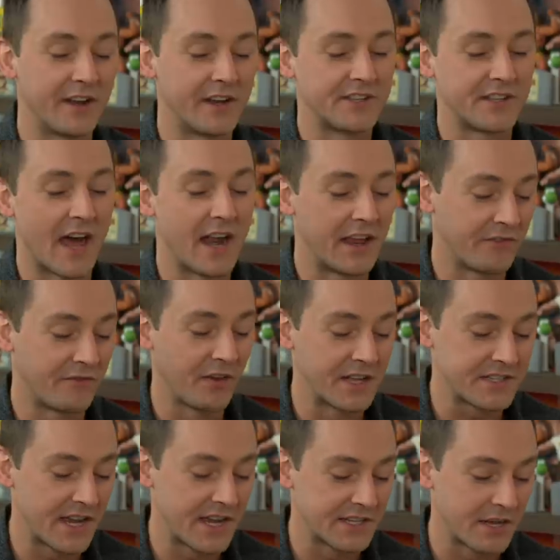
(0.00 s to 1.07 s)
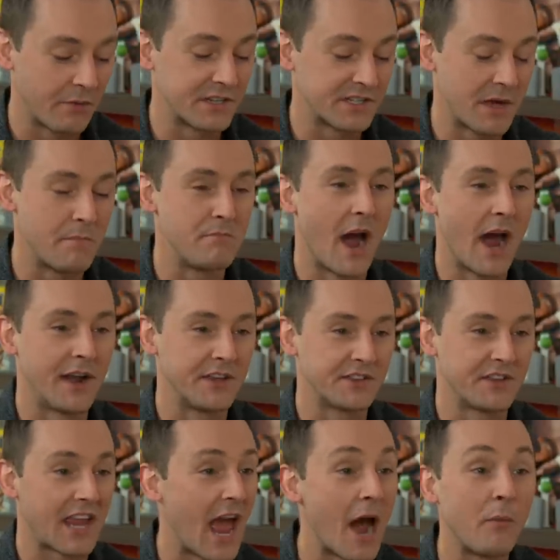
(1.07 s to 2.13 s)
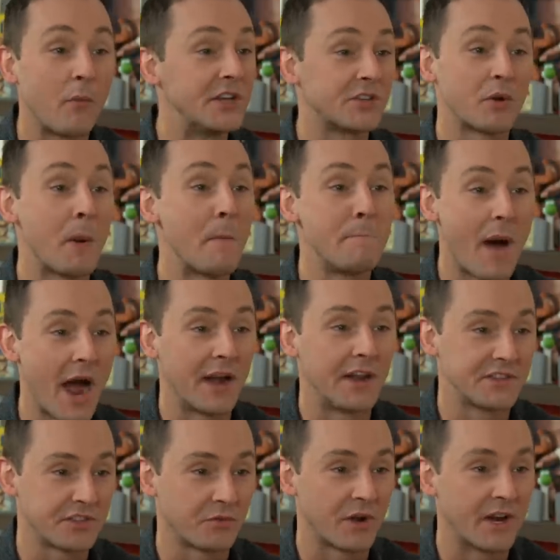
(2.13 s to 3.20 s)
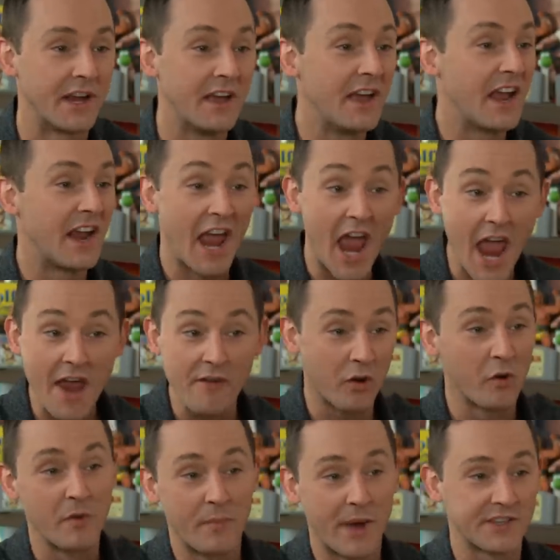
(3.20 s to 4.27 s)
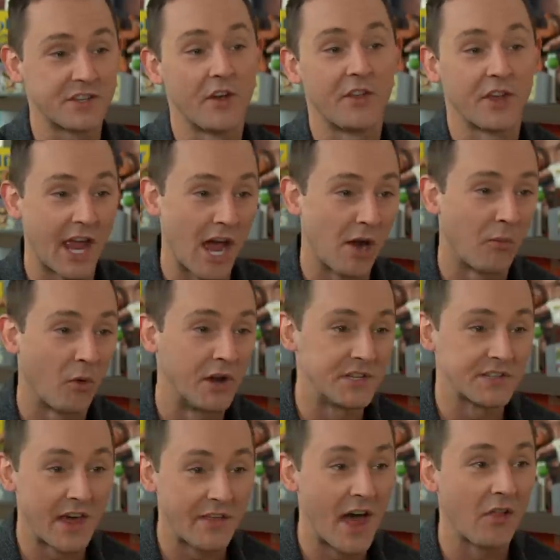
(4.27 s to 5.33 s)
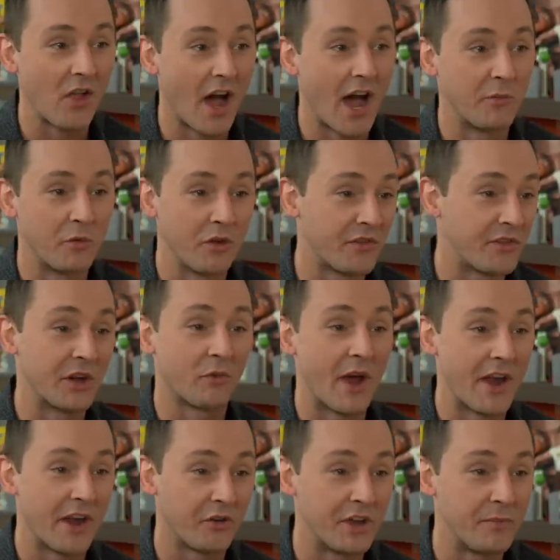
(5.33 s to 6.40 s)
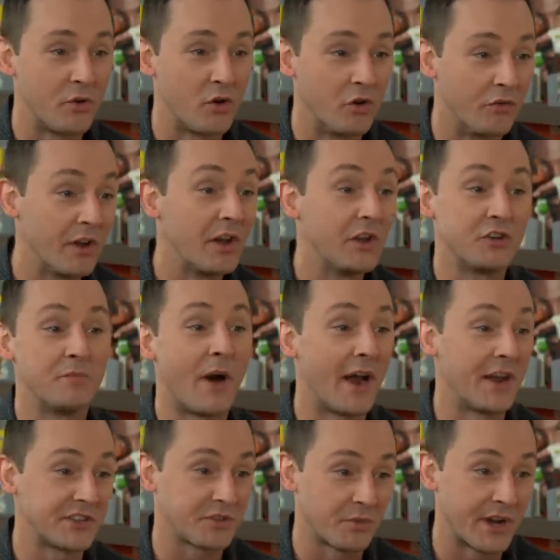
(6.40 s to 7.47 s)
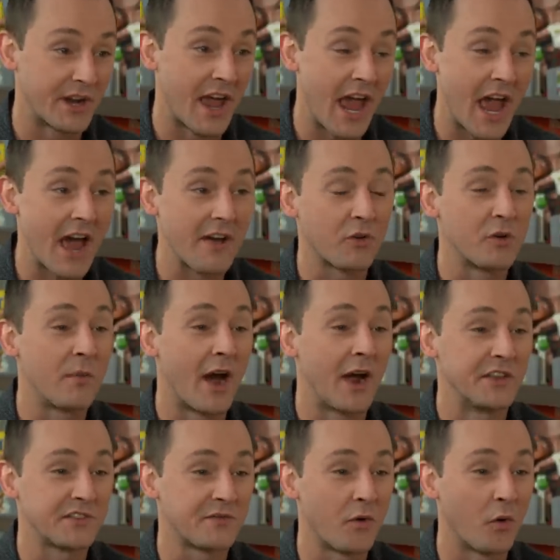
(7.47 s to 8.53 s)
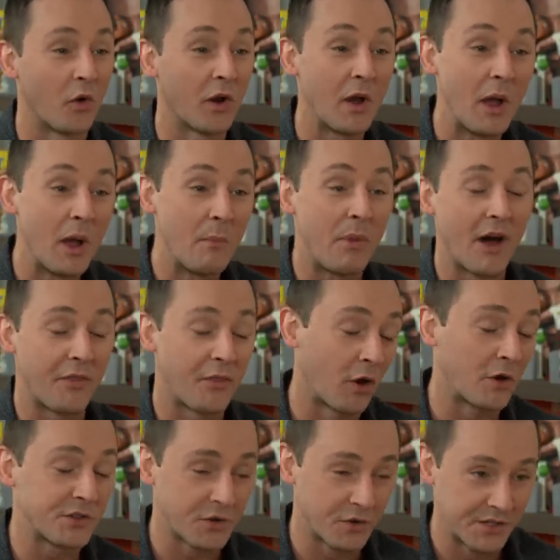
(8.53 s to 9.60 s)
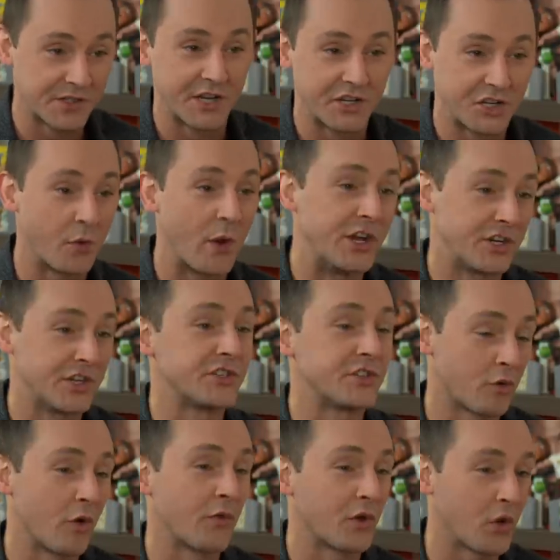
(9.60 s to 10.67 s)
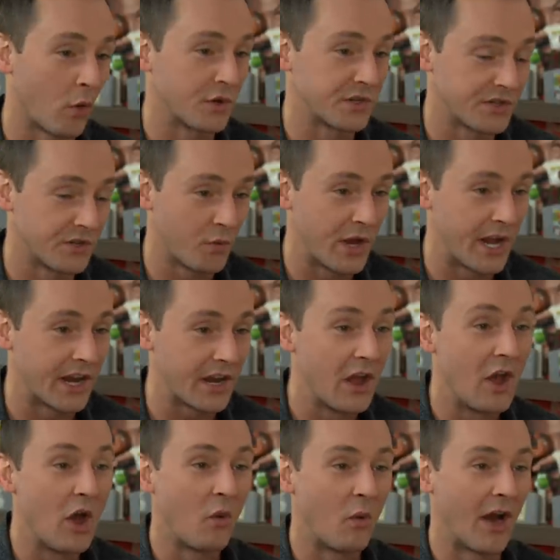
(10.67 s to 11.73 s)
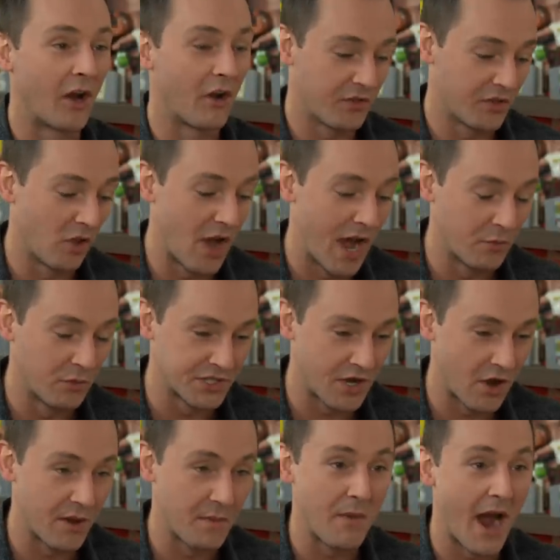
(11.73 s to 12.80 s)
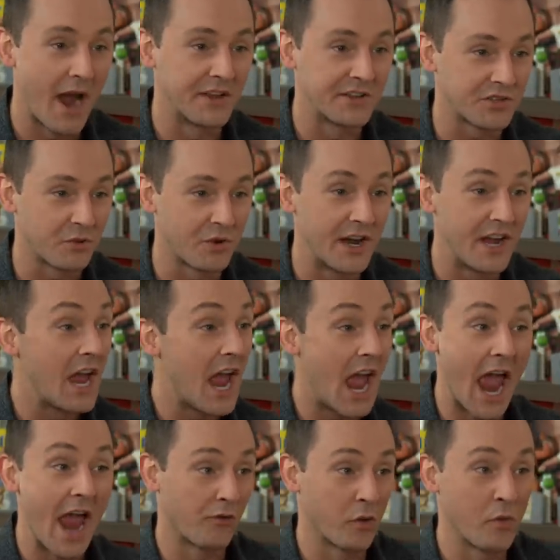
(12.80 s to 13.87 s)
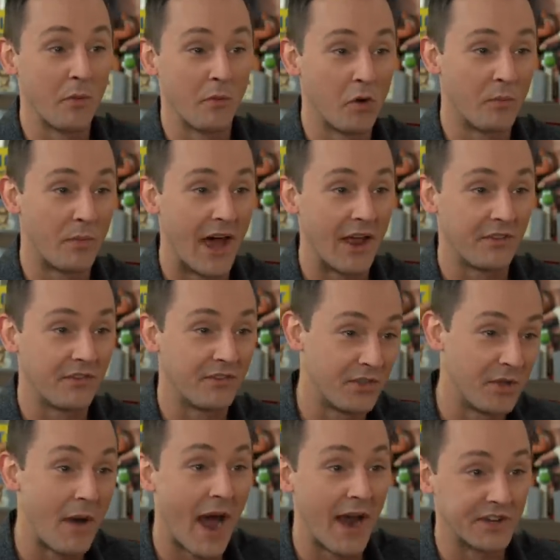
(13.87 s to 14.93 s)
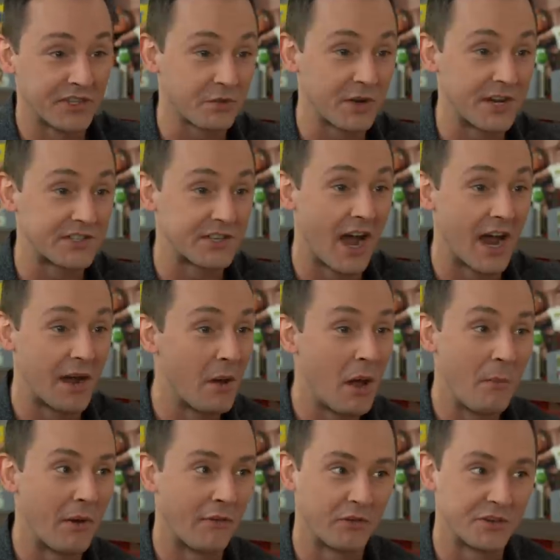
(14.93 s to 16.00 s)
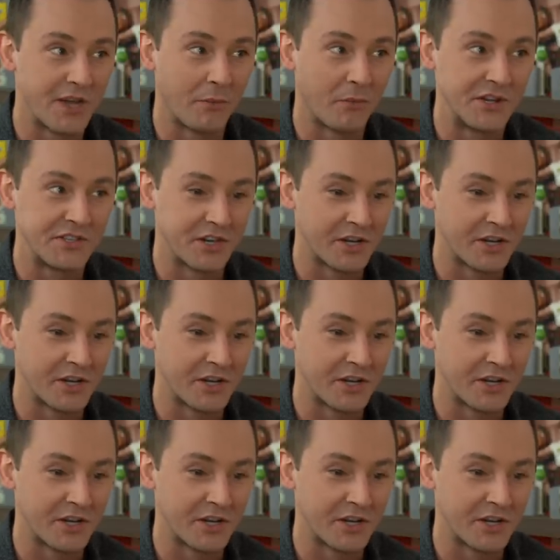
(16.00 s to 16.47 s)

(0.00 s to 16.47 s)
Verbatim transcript: it is that if let's say someone is at the Cowboys are at -3. Everyone bets on the Cowboys. Then that line will theoretically move to -3.5 or -4. But there are certain situations throughout the course of the week where the line will start at -3. Everyone will bet the -3 side, but for some reason